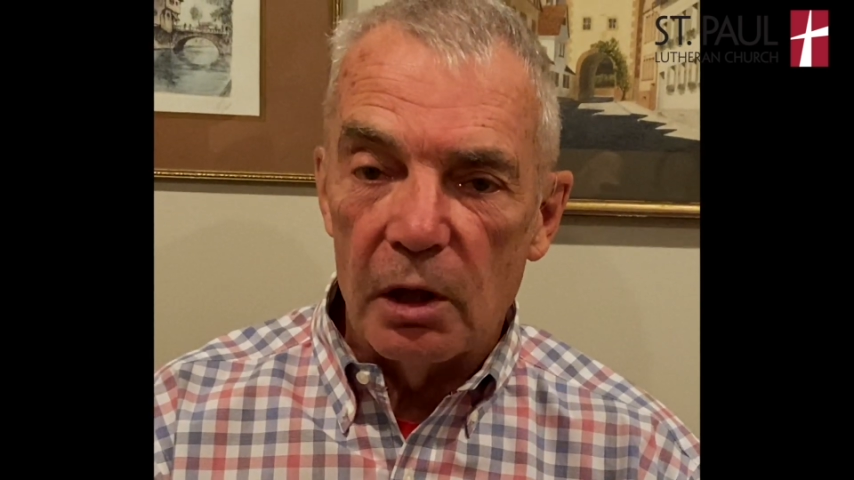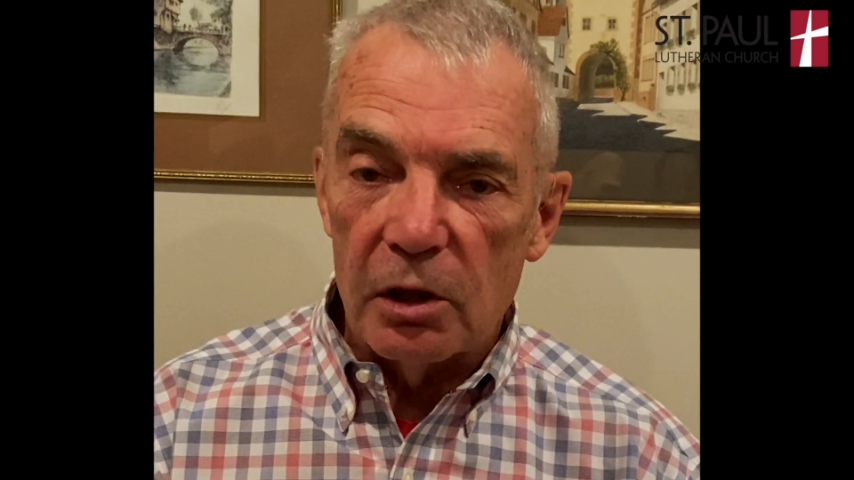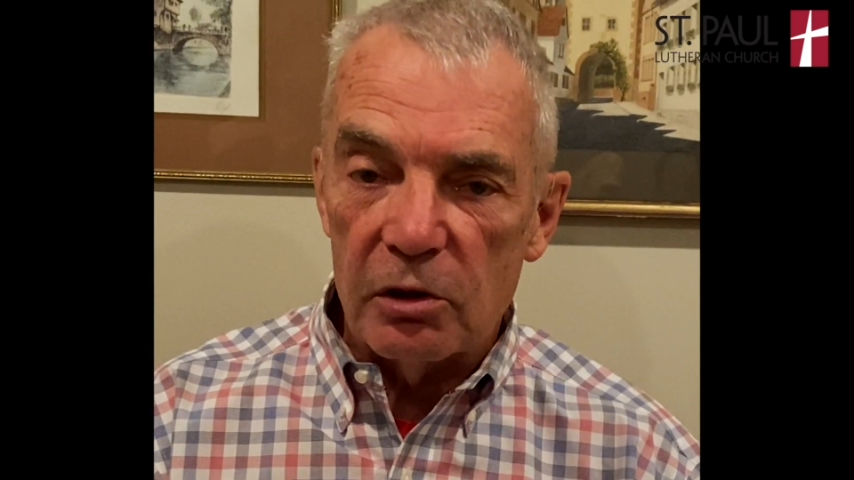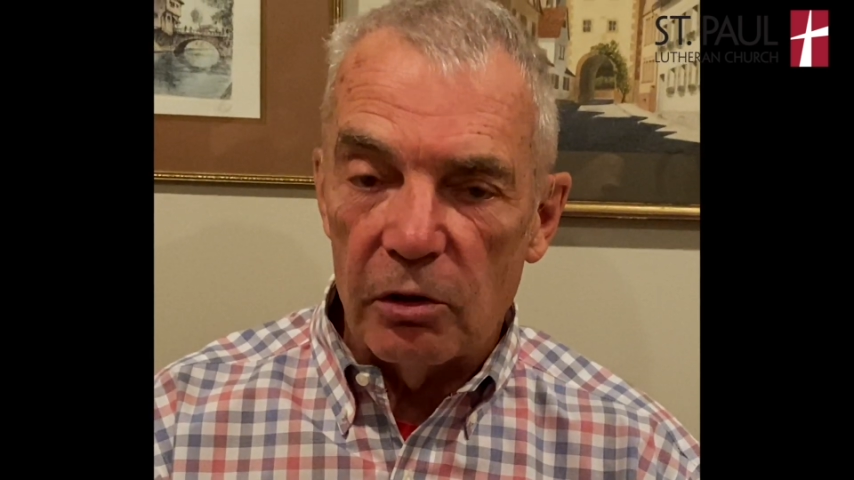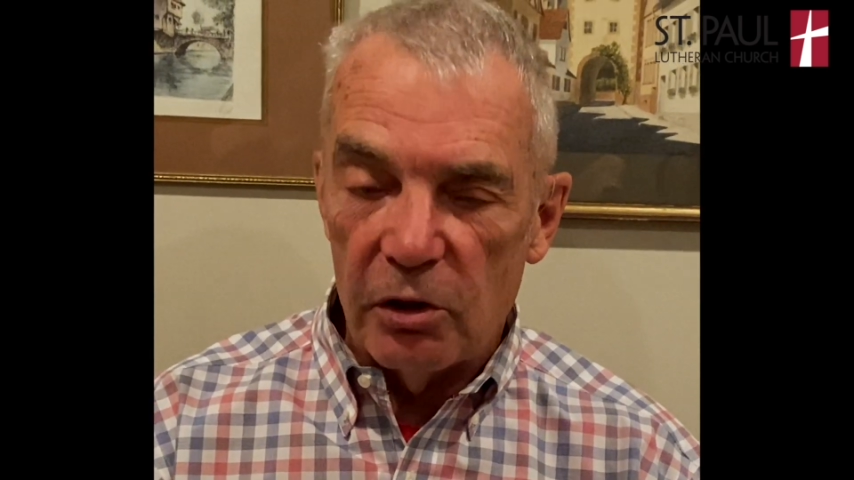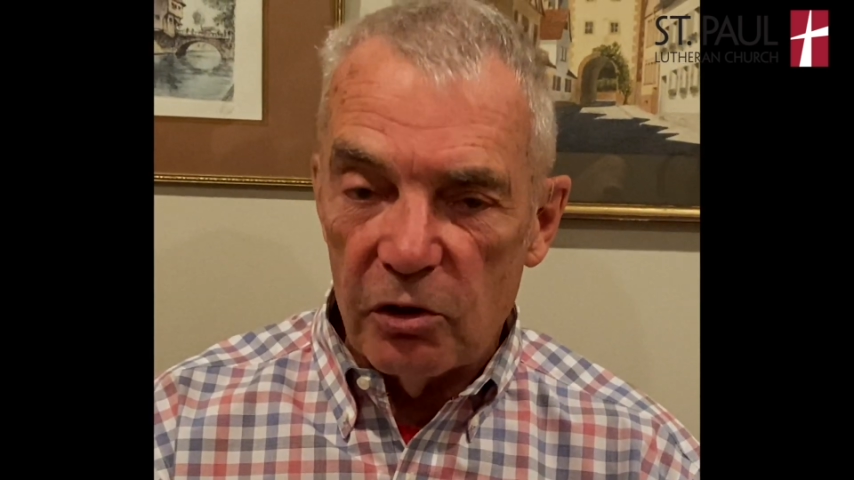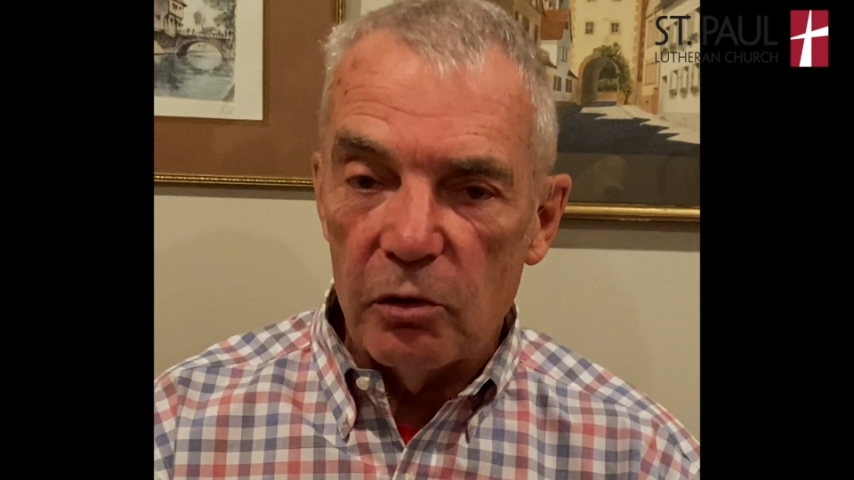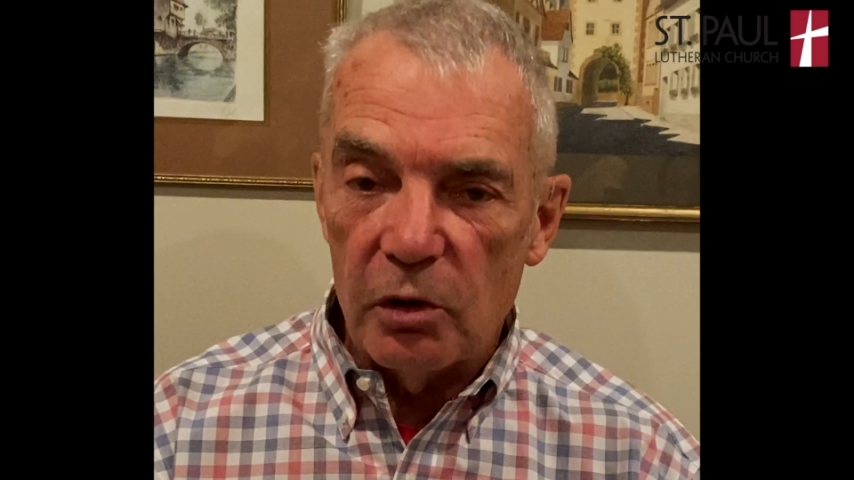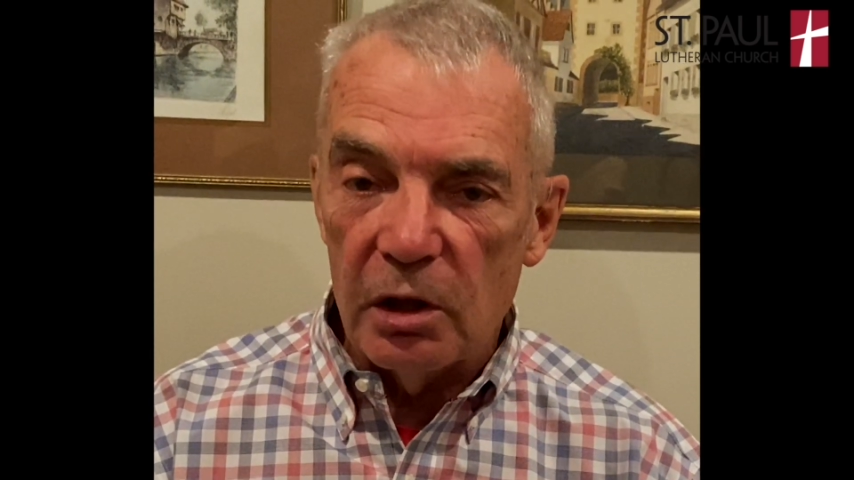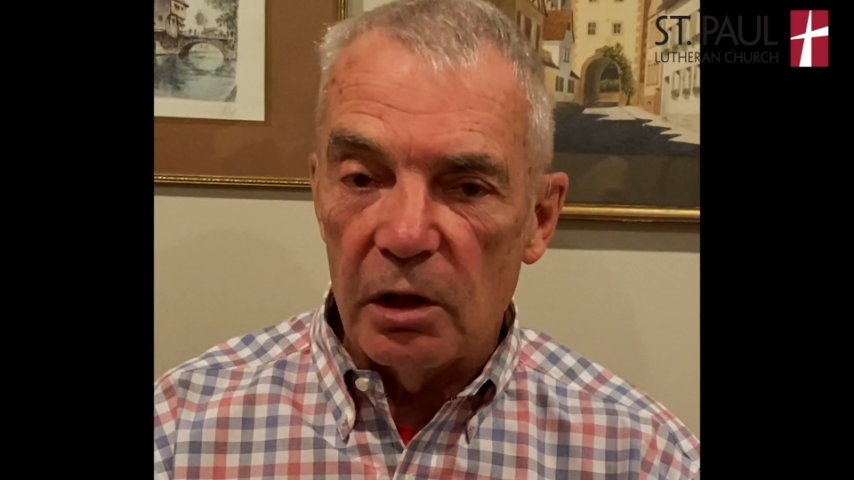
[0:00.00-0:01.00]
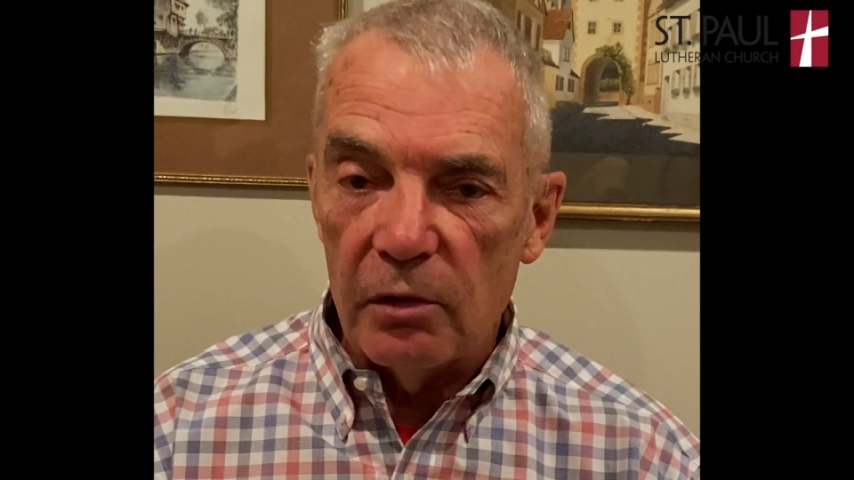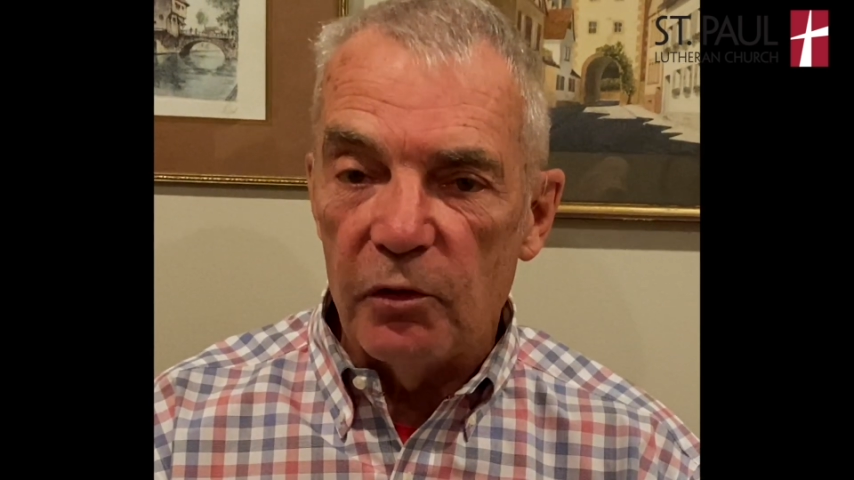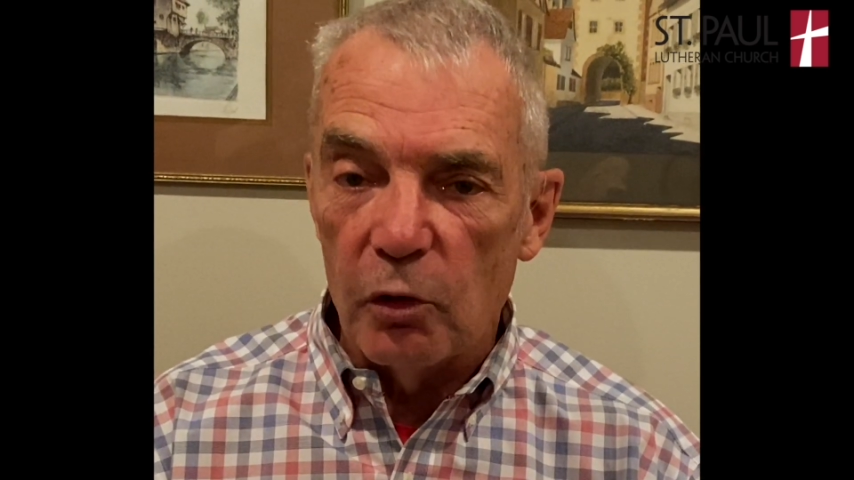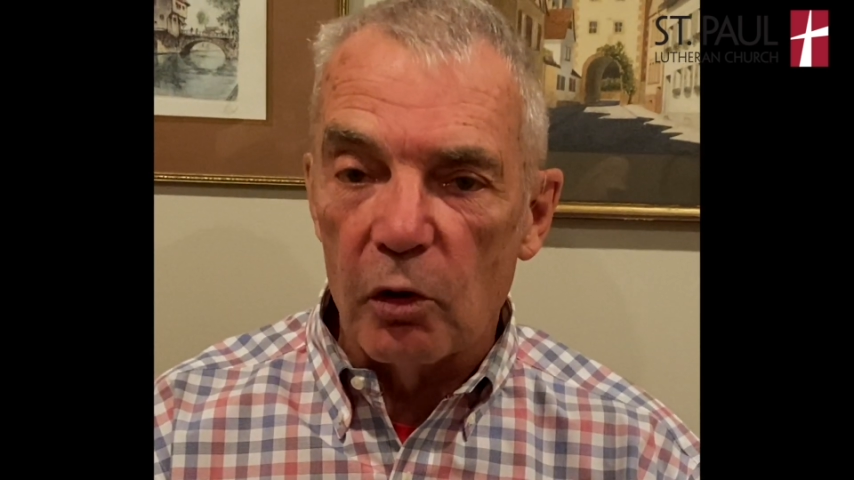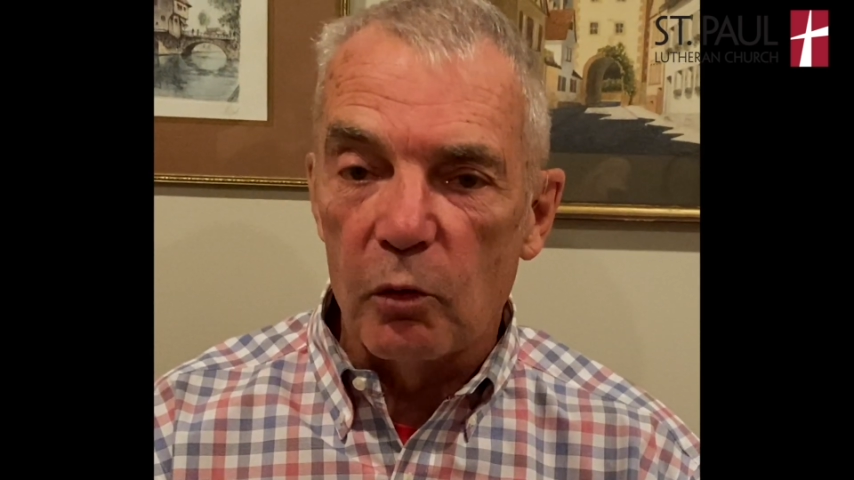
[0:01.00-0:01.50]
so that you can give
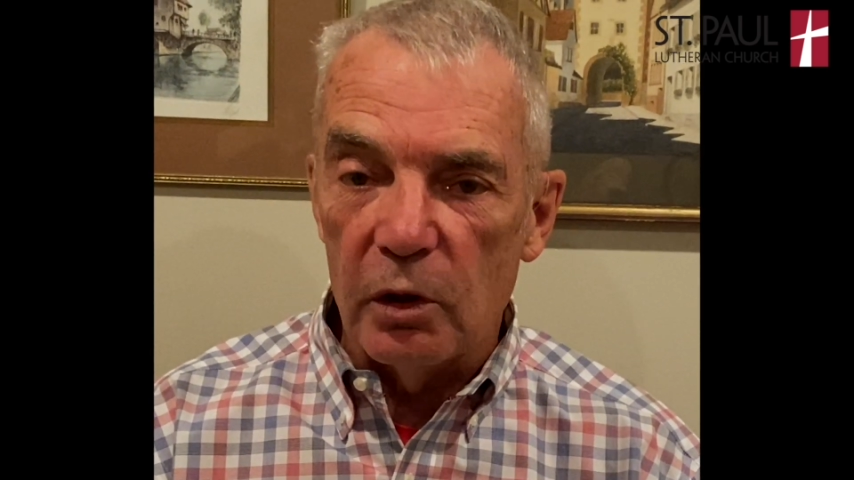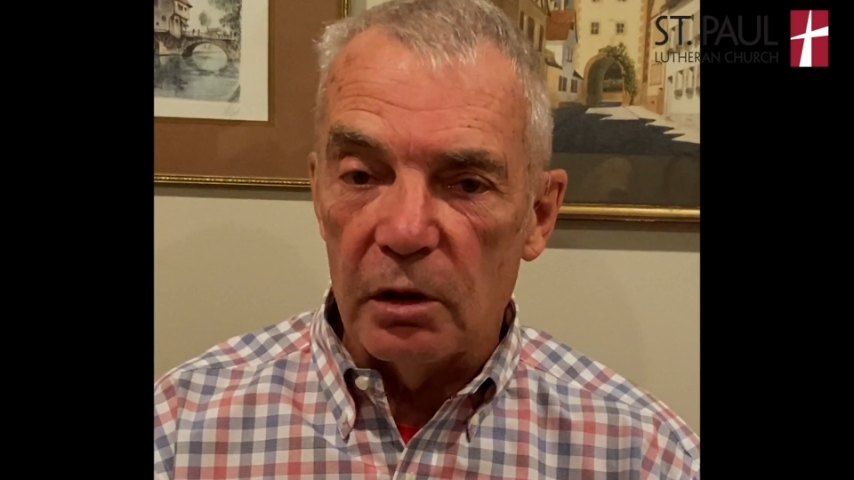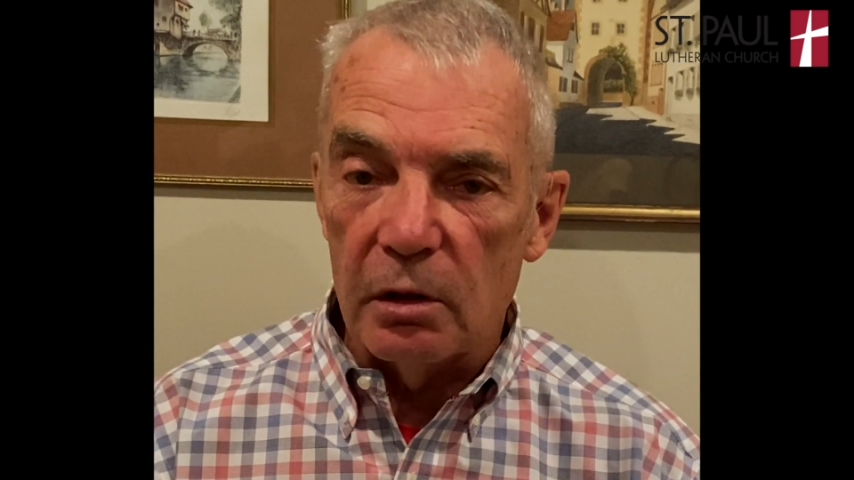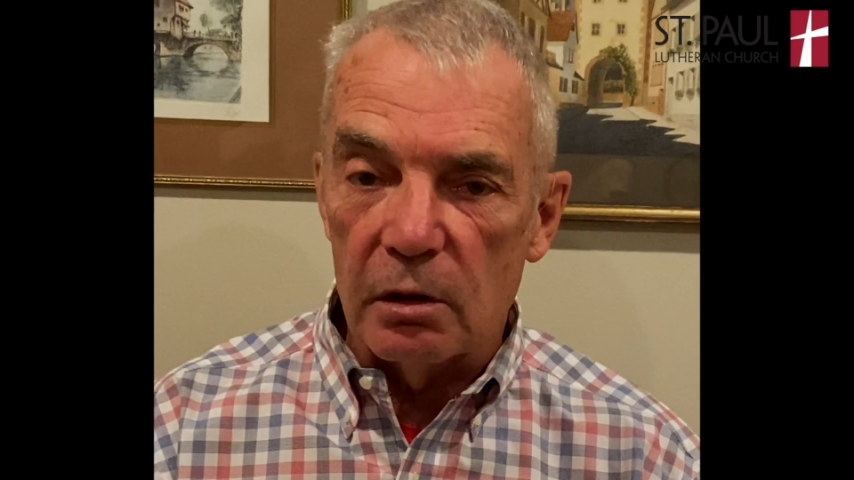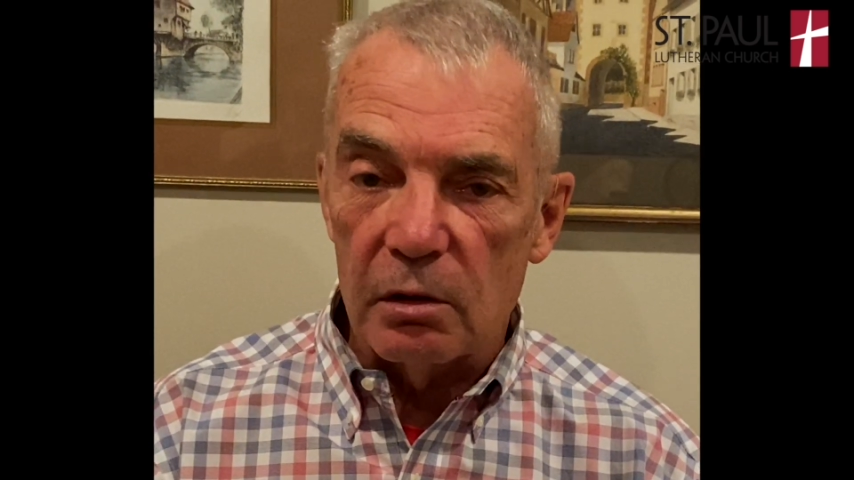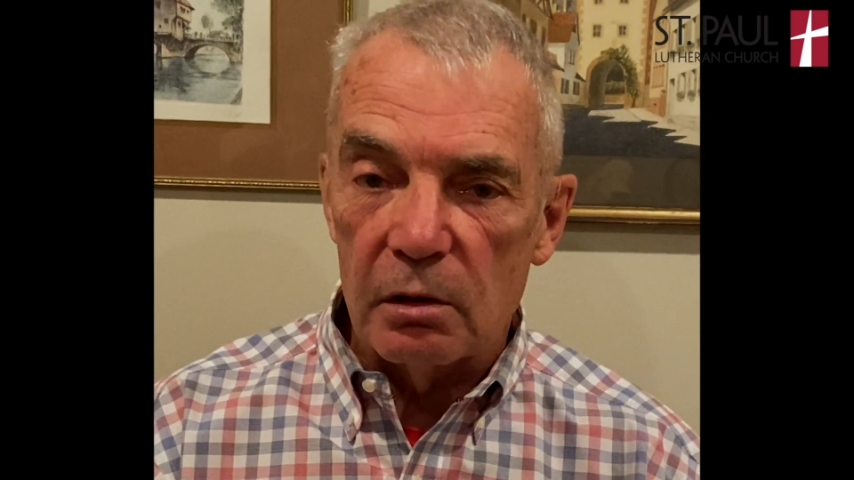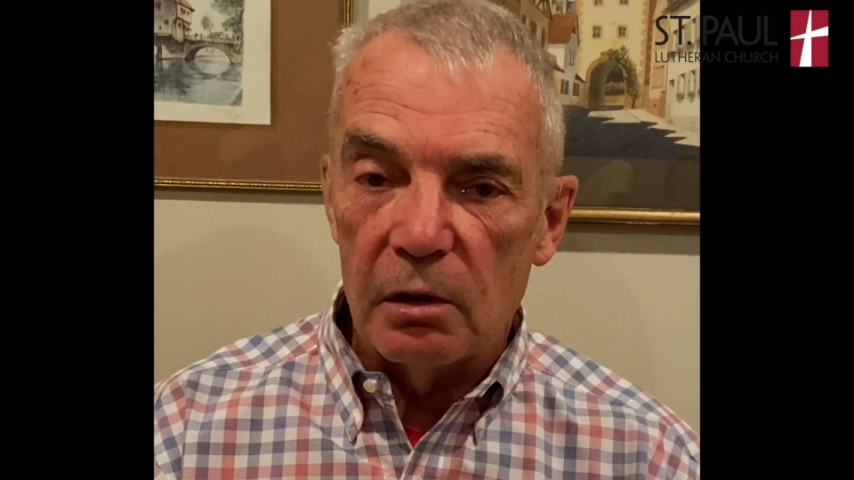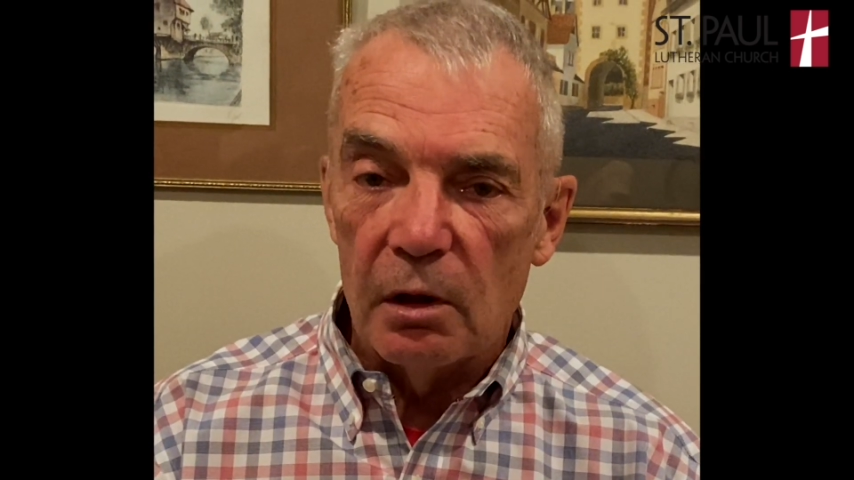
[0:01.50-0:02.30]
your witness